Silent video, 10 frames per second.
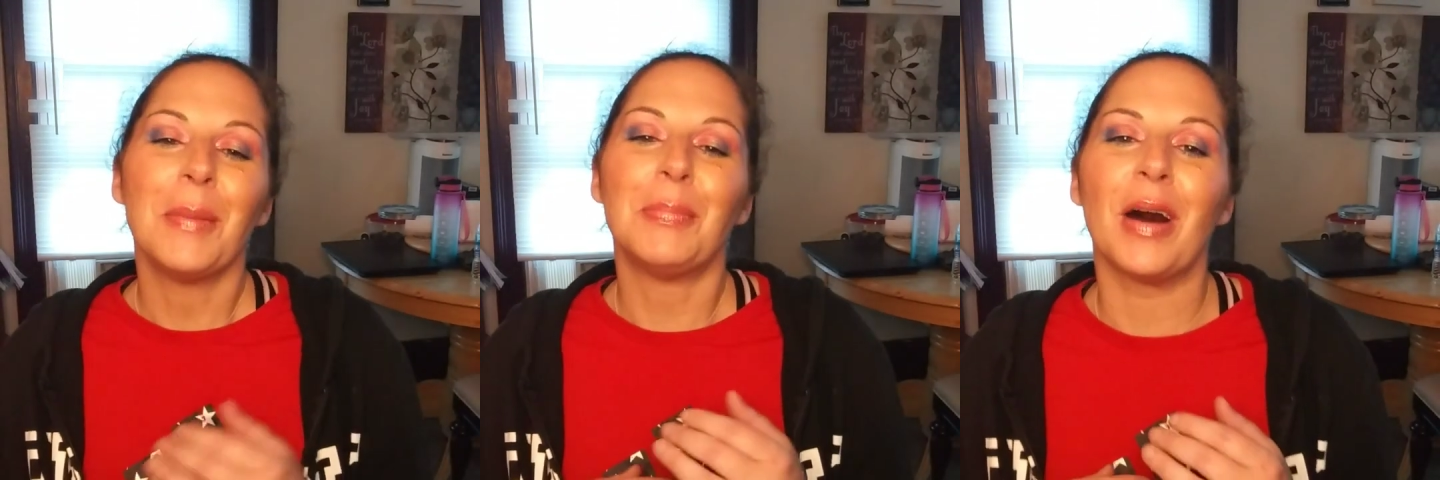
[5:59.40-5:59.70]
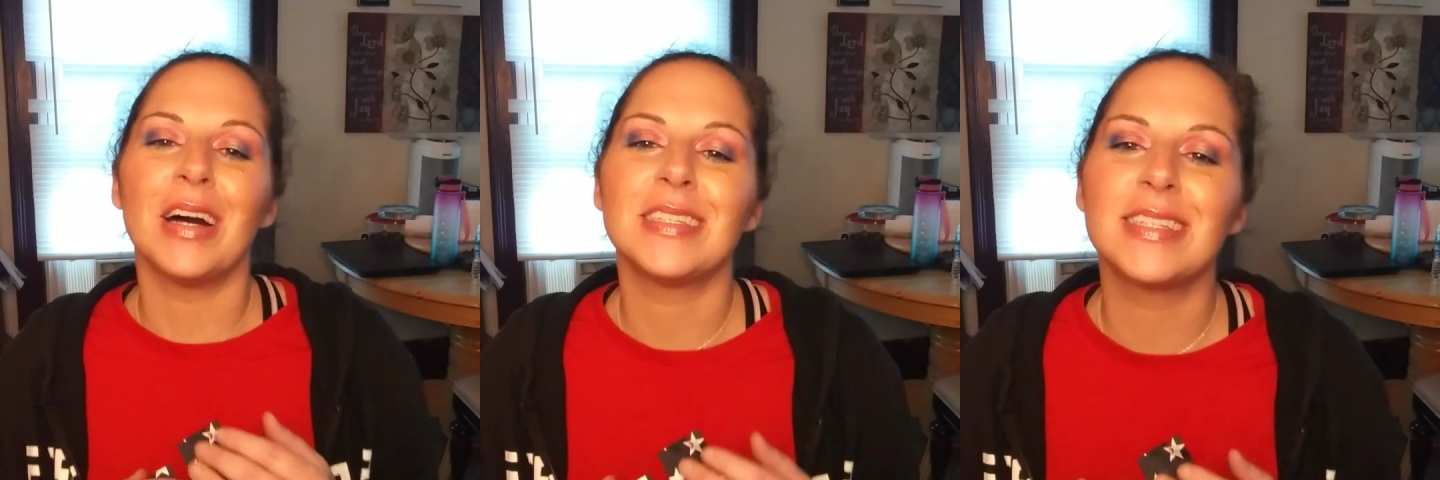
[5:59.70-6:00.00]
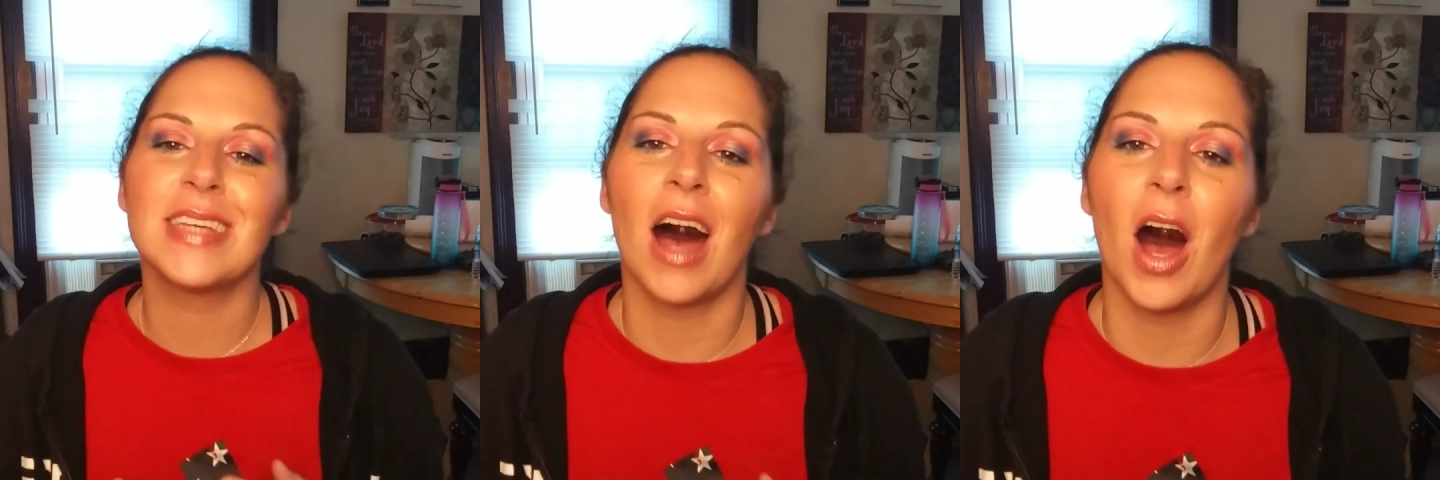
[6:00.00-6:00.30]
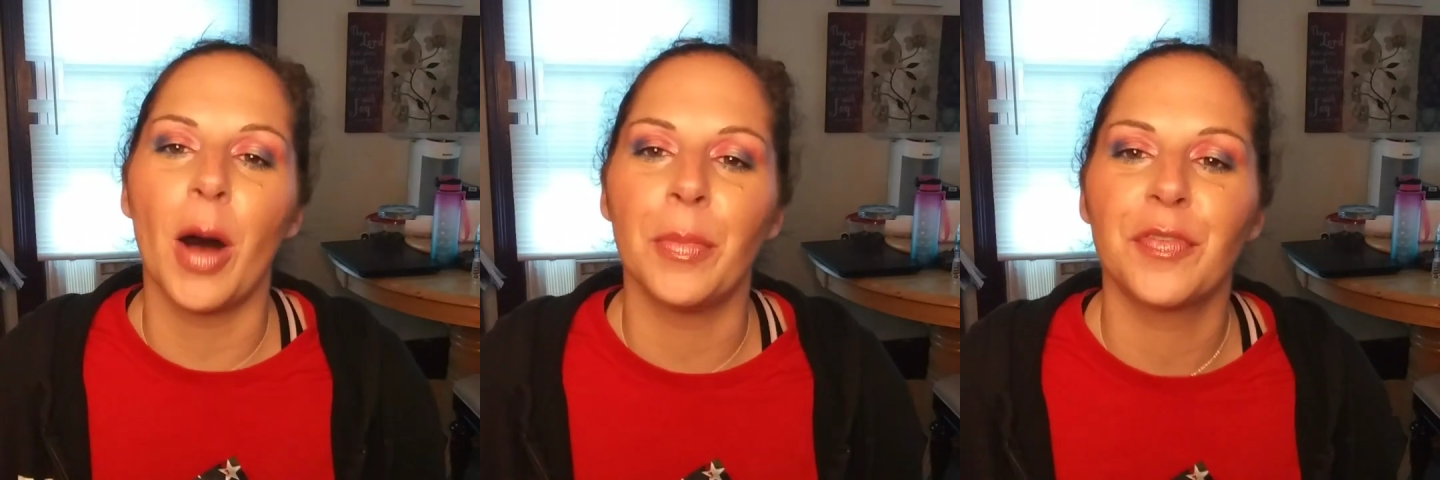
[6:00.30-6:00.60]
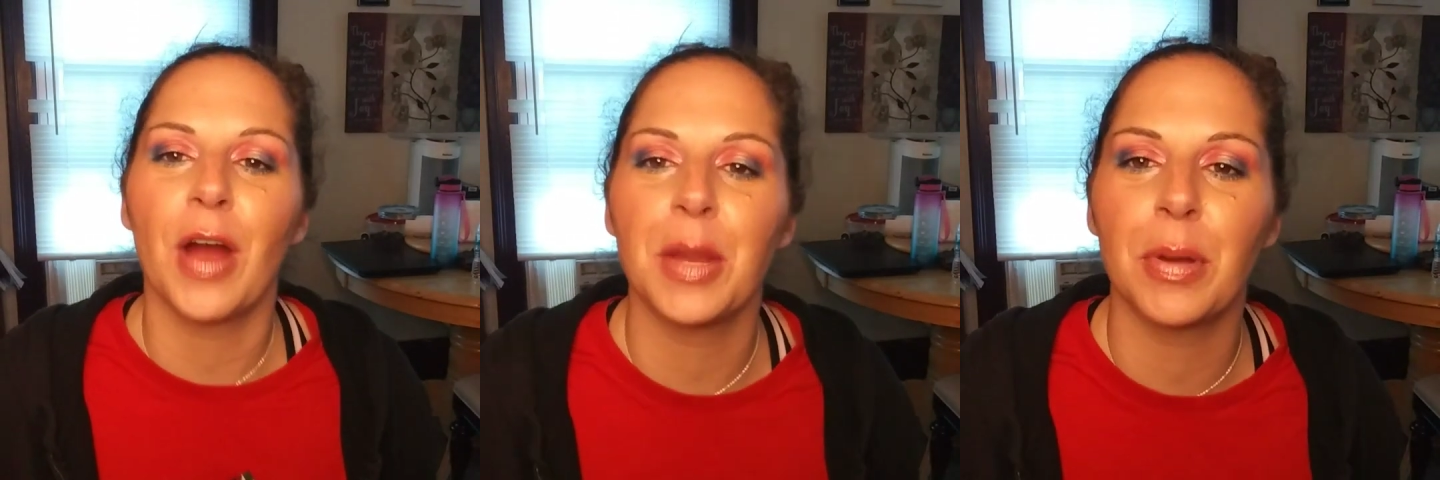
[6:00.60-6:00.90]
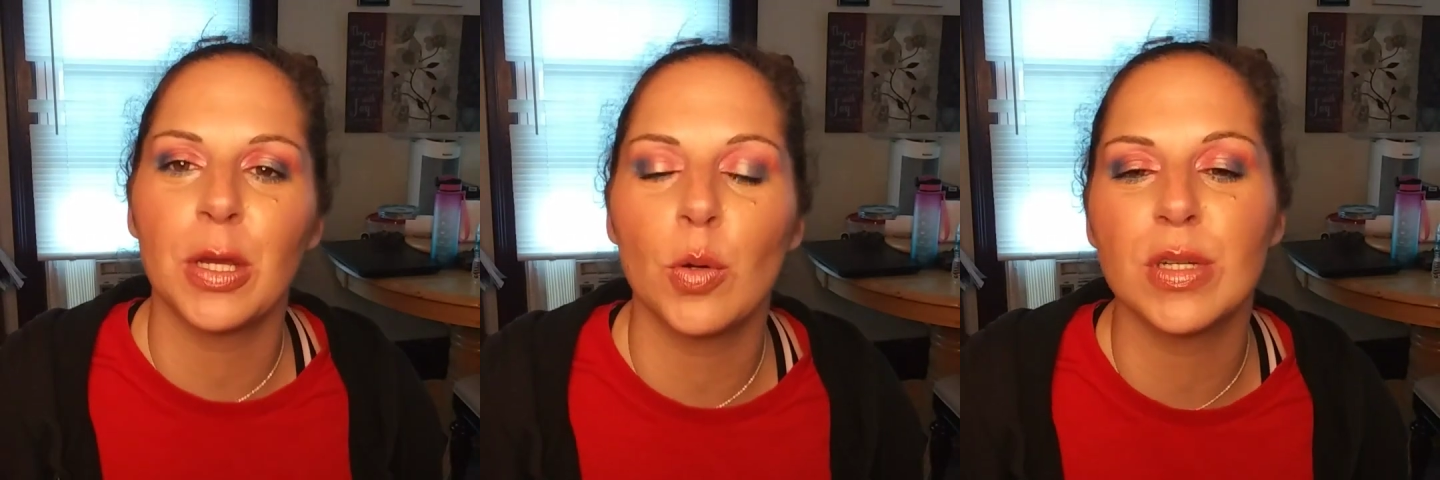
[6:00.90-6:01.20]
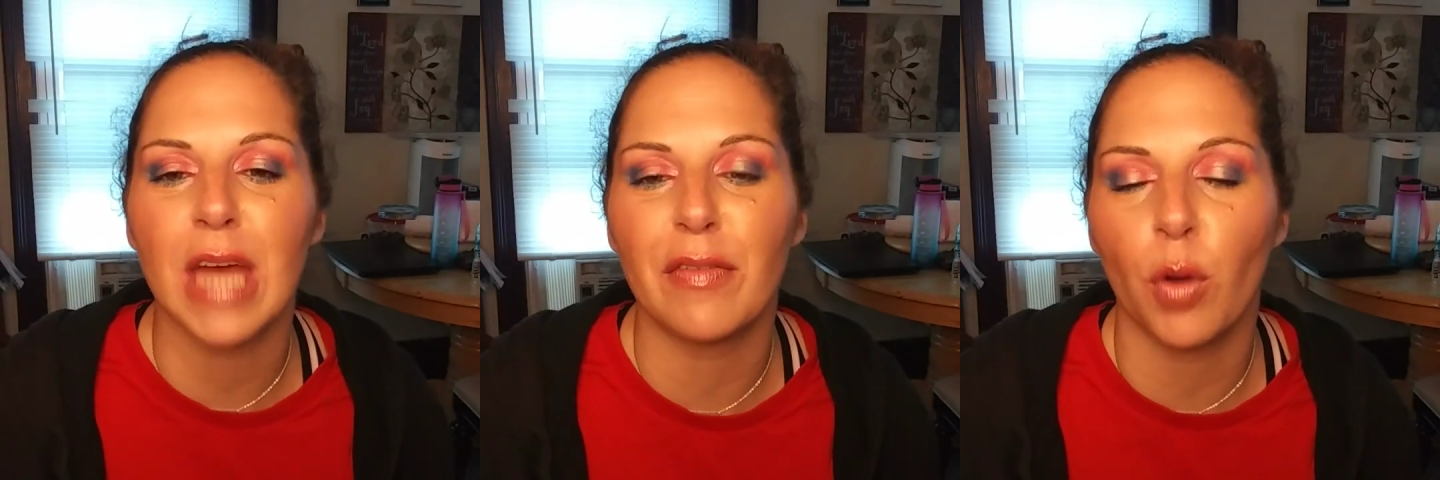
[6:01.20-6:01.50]
but um, for anybody who
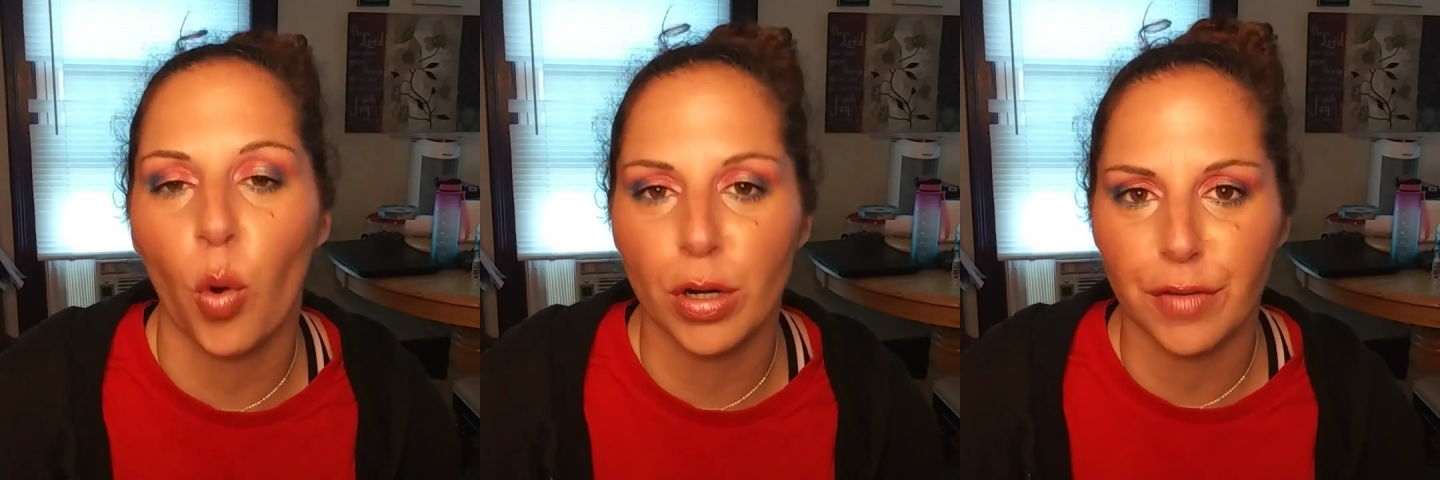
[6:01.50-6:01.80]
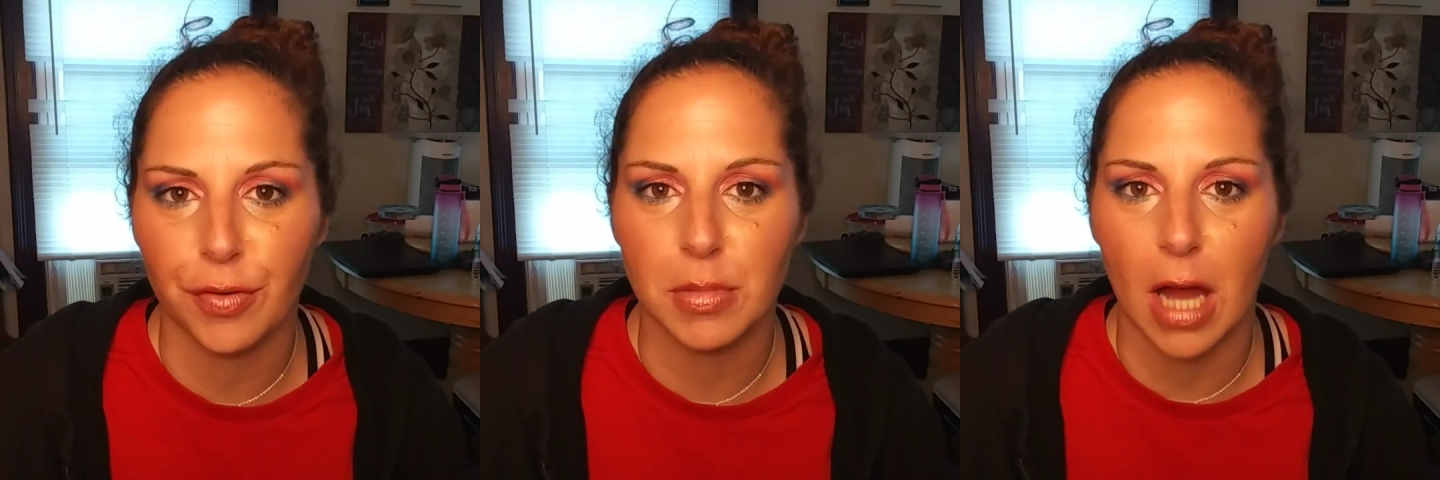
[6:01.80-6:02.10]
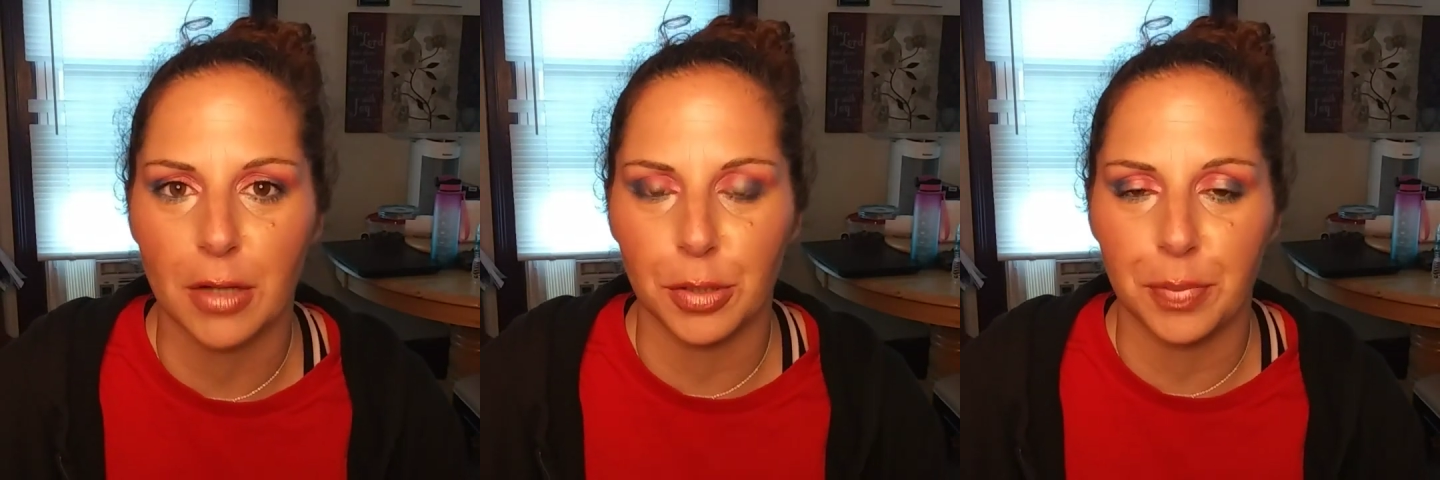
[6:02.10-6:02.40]
has ever ordered from Dr.